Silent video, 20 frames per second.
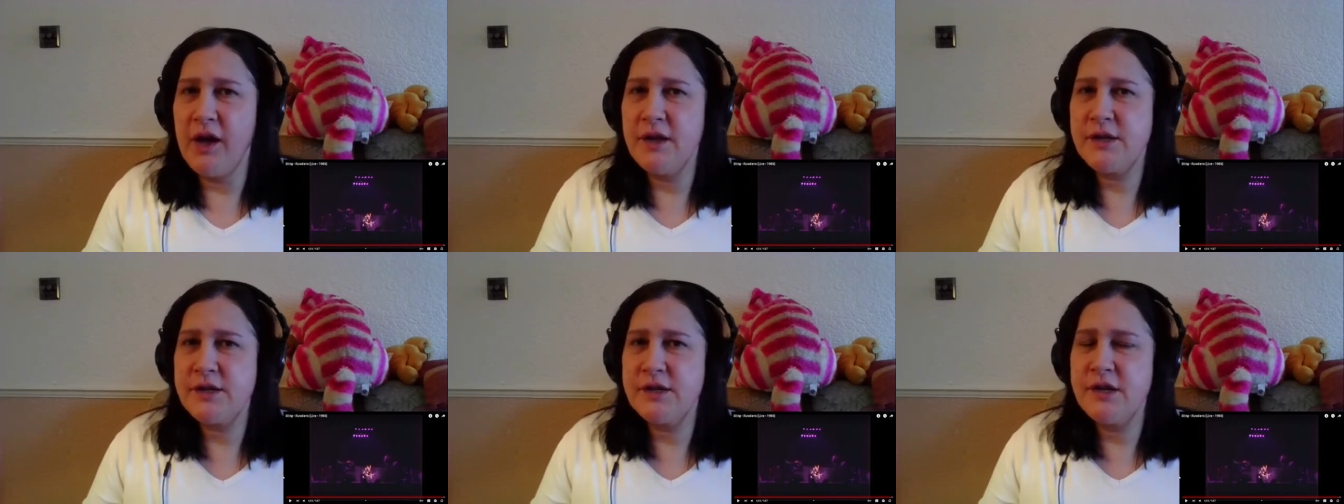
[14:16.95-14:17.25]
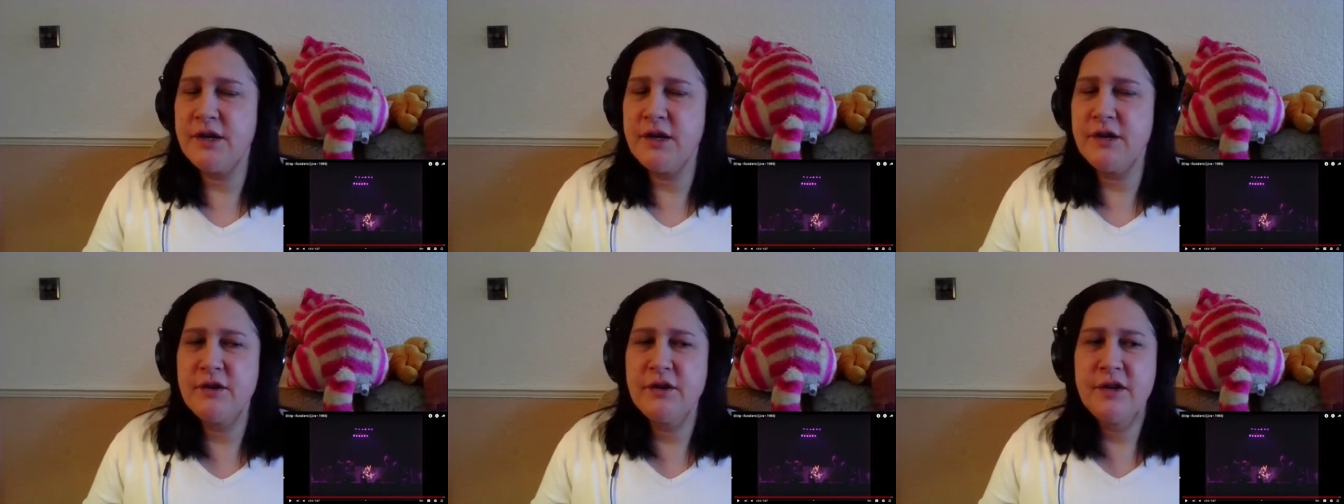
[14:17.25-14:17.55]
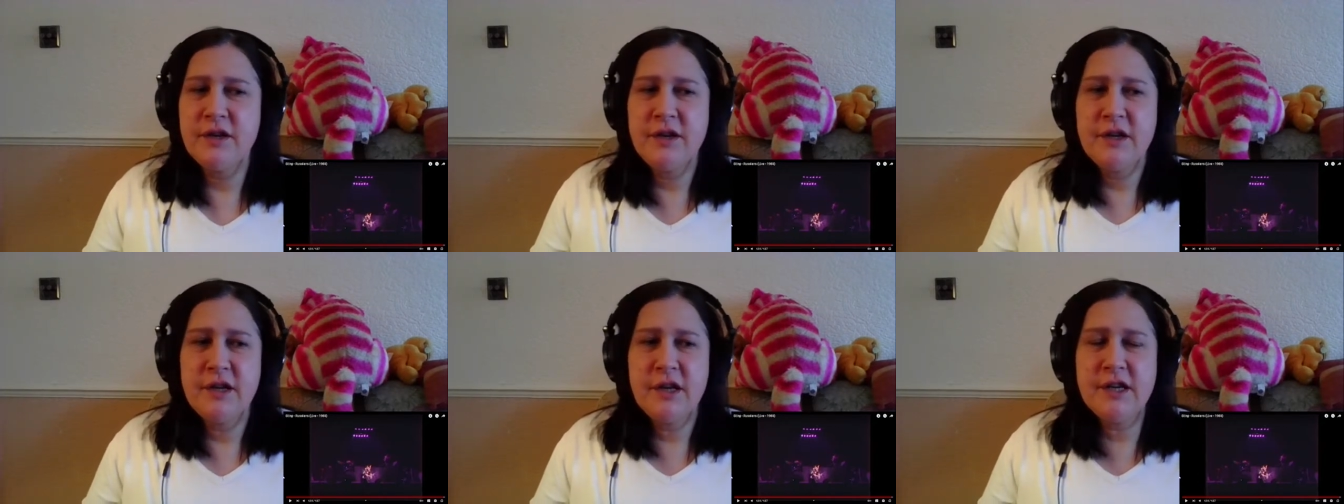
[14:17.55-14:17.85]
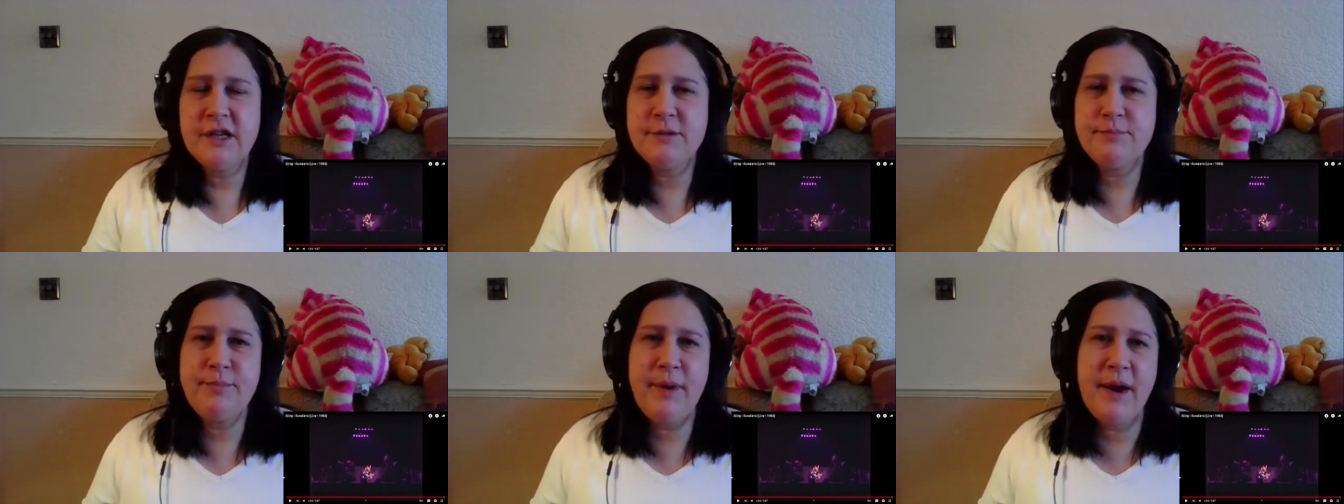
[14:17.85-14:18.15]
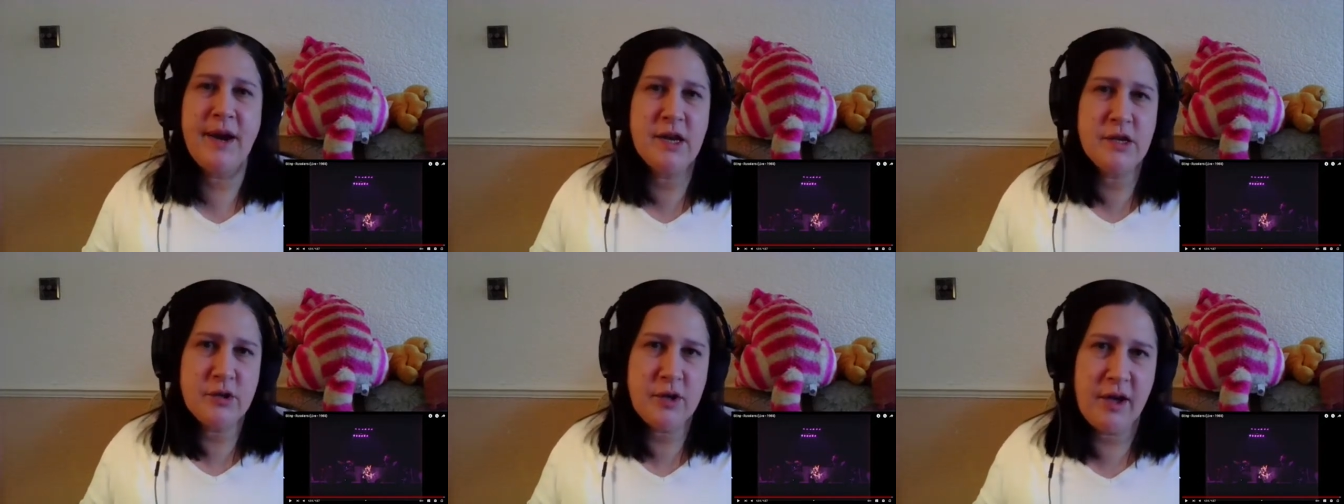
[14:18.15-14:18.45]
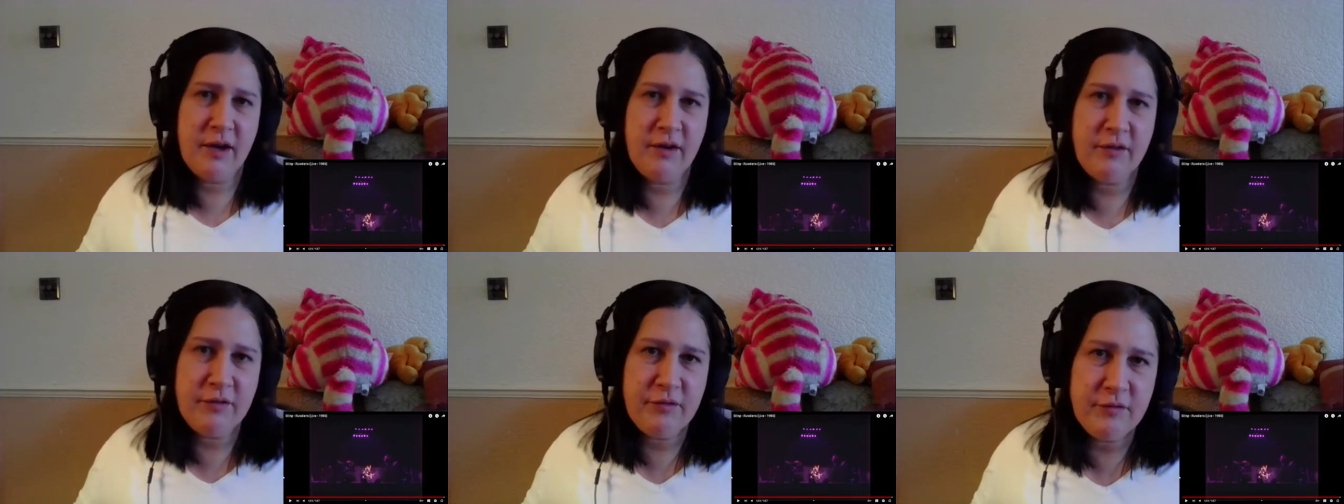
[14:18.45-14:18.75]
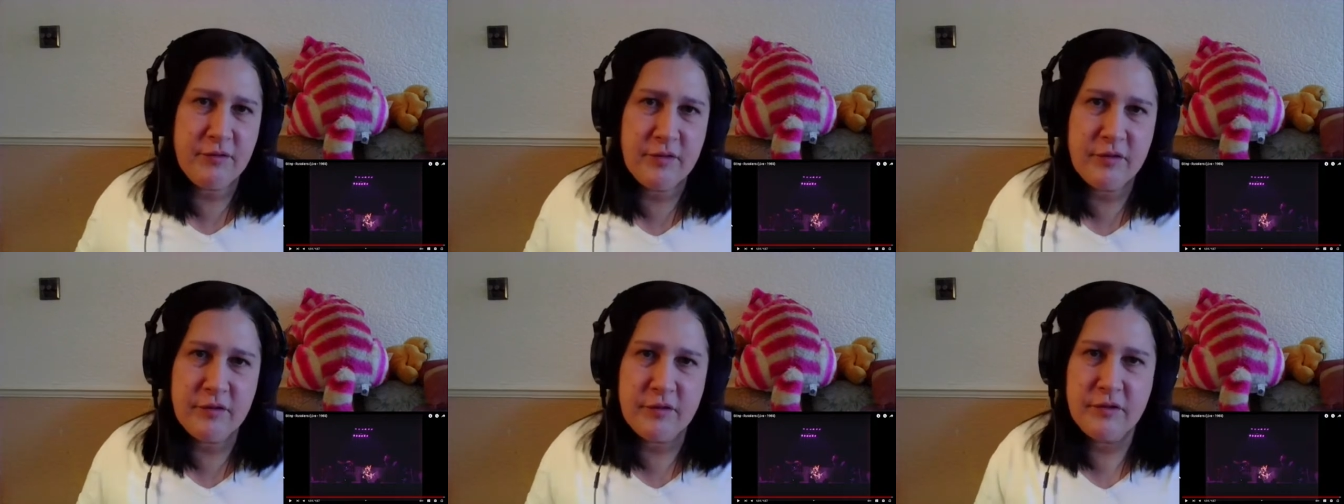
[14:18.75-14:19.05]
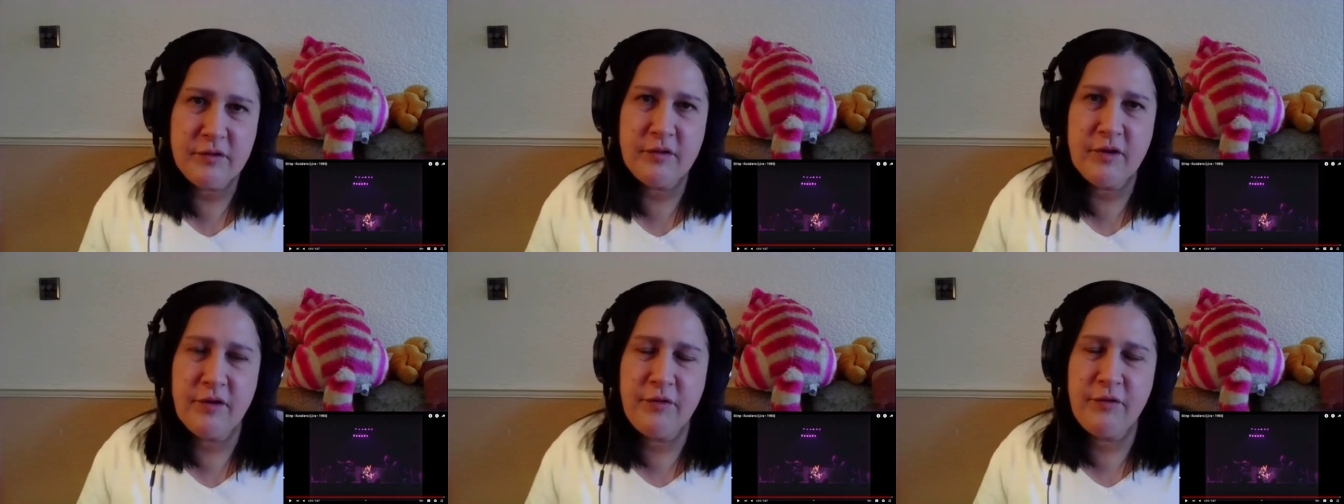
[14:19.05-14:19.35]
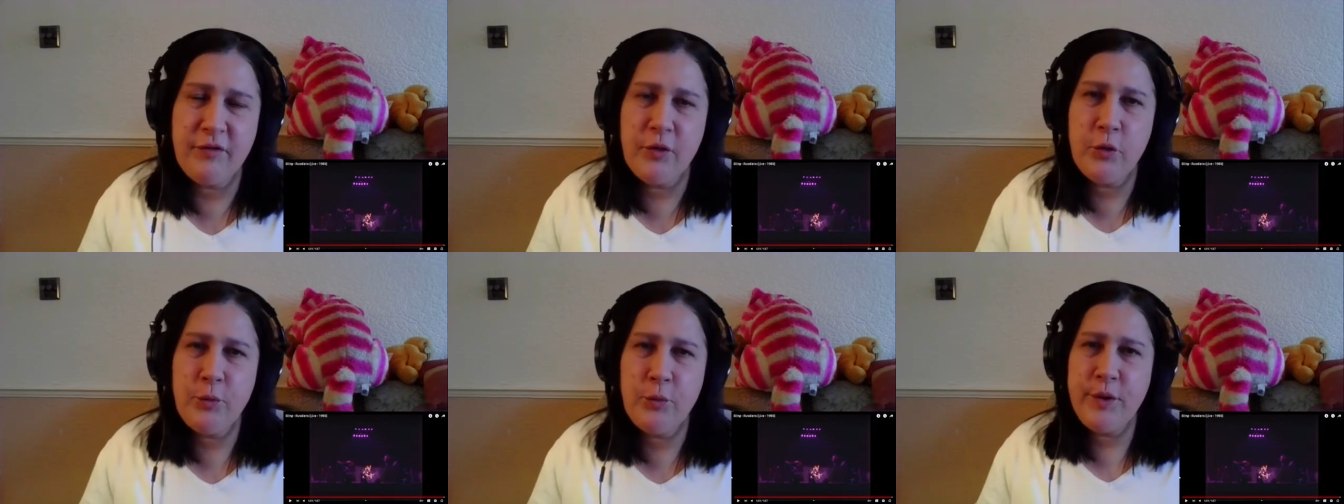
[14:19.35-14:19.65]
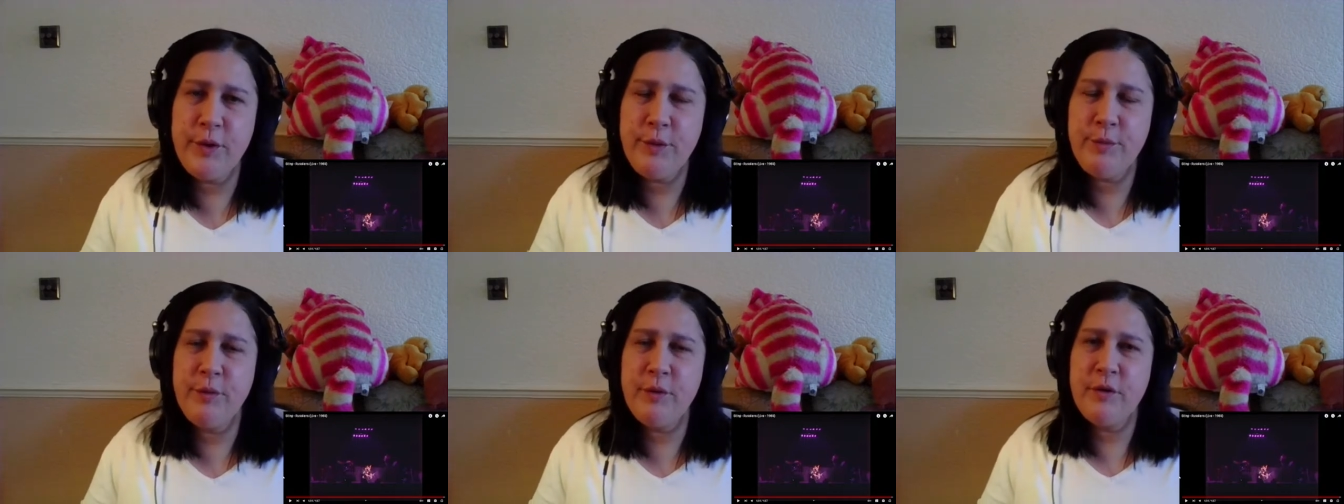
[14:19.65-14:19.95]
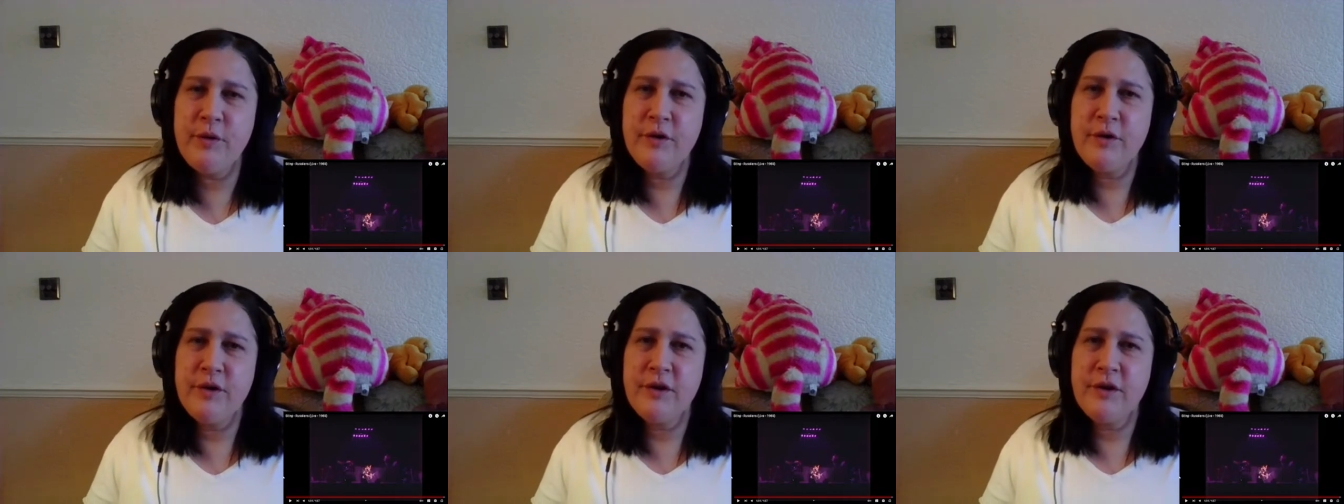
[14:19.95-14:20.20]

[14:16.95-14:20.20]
So it's better to have a few people